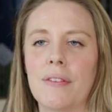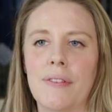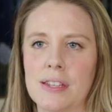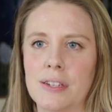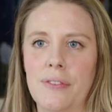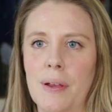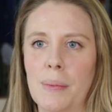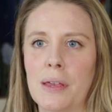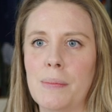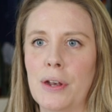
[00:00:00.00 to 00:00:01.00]
the foster
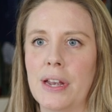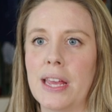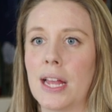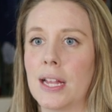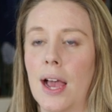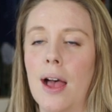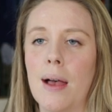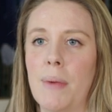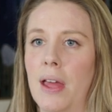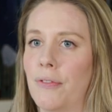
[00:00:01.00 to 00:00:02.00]
family community, can
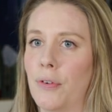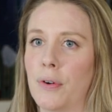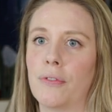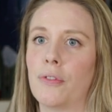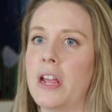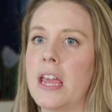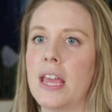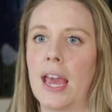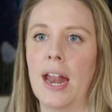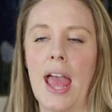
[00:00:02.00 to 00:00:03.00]
come and for free get